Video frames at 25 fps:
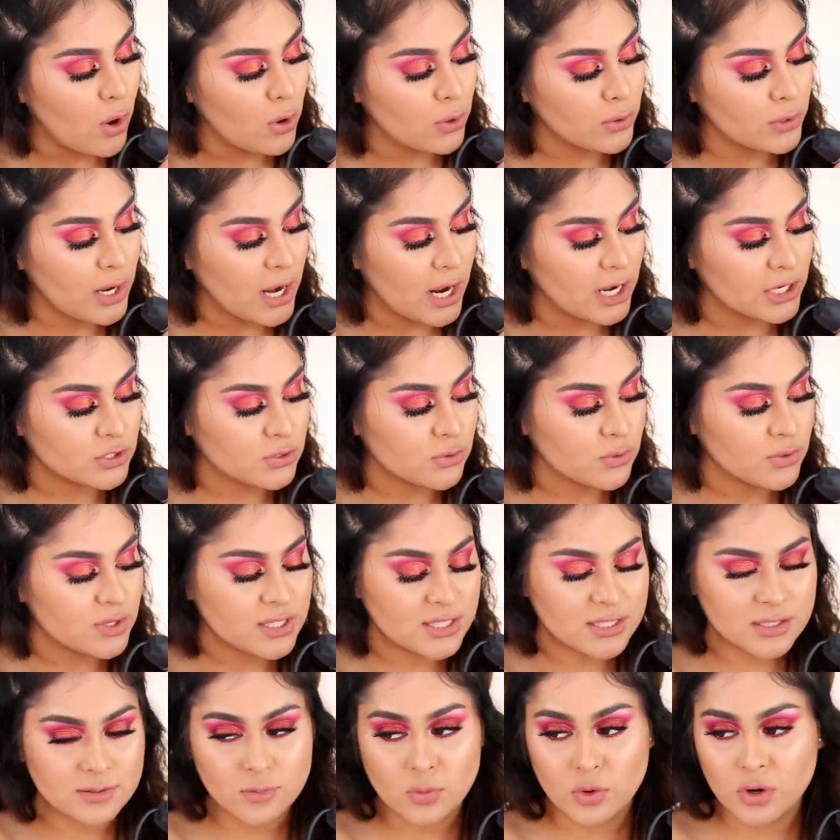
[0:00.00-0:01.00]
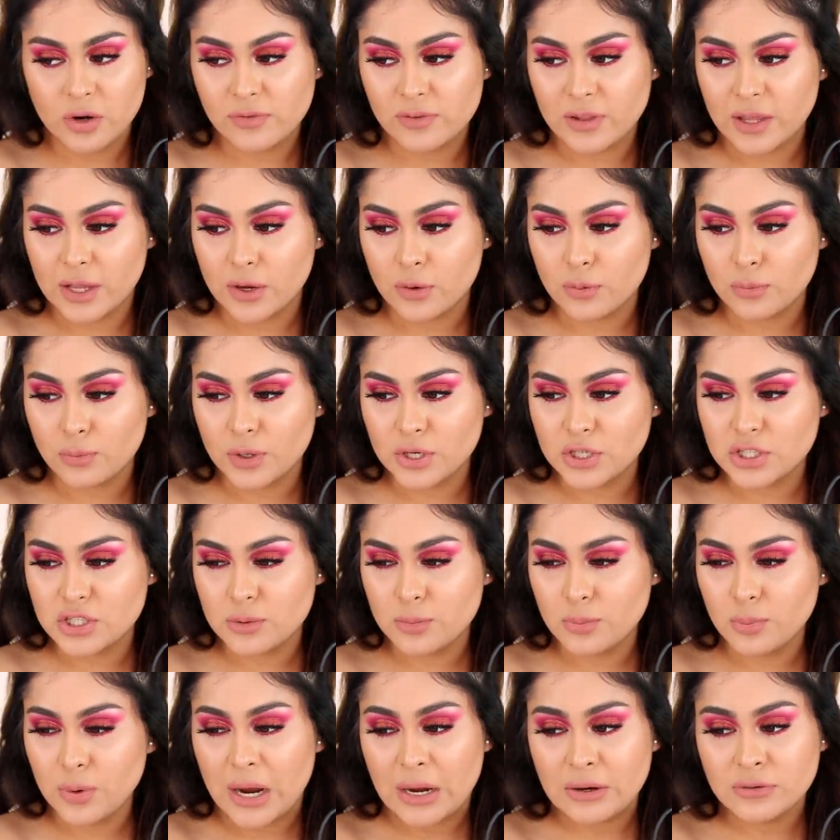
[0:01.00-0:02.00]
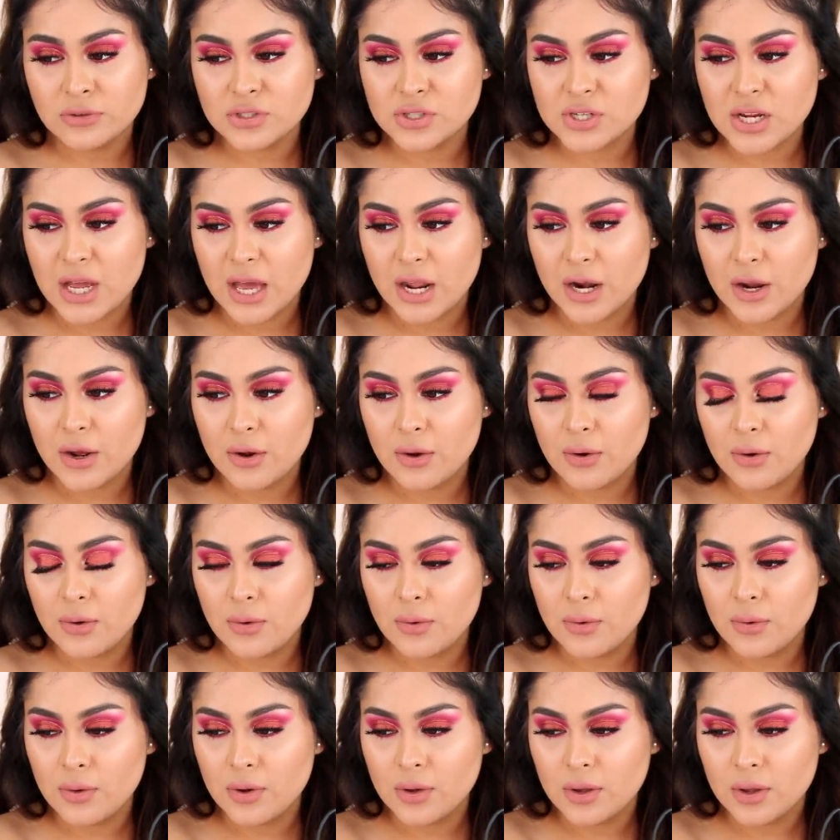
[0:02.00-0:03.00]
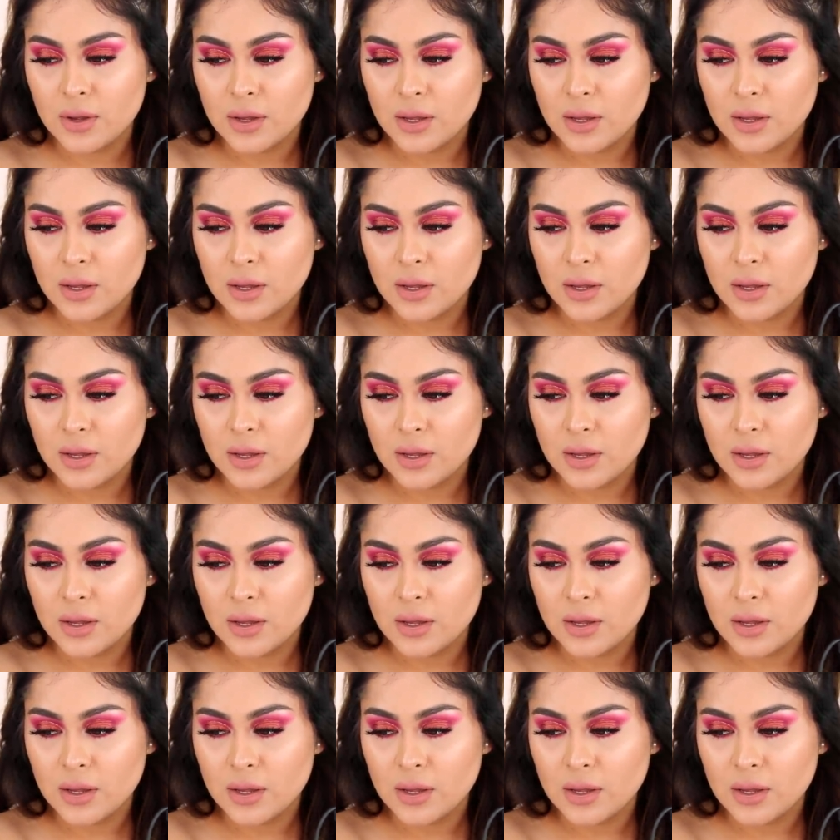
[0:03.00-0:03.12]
All Natural. This is more of like a rich brown shadow.